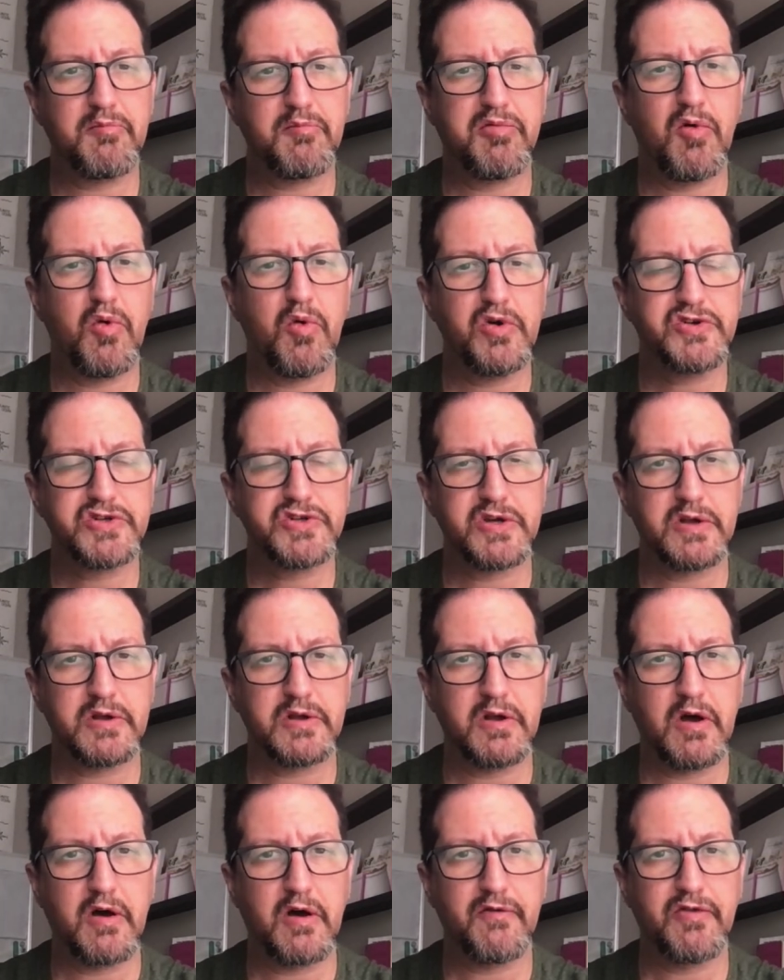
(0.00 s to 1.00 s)

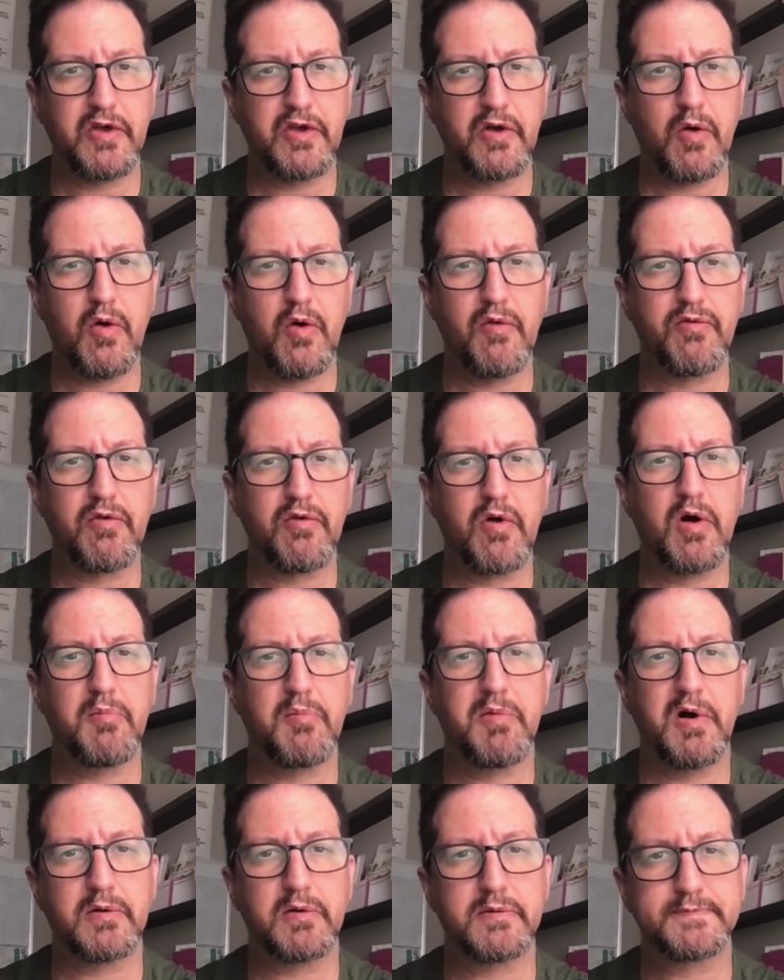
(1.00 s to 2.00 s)
portion of the overall
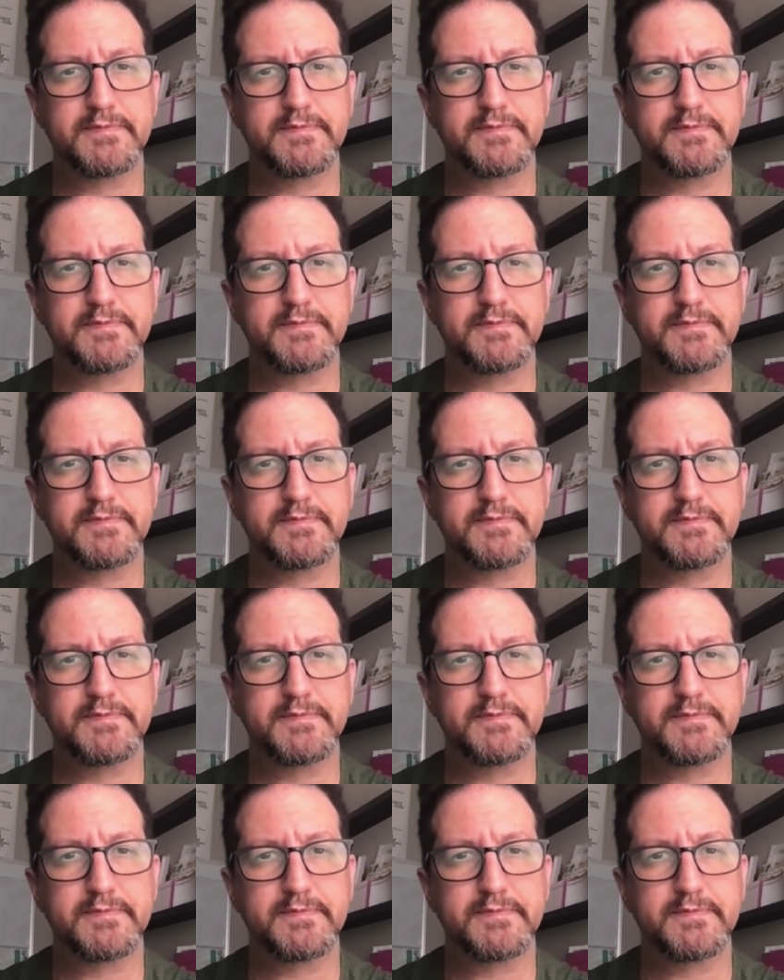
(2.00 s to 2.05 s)
bone.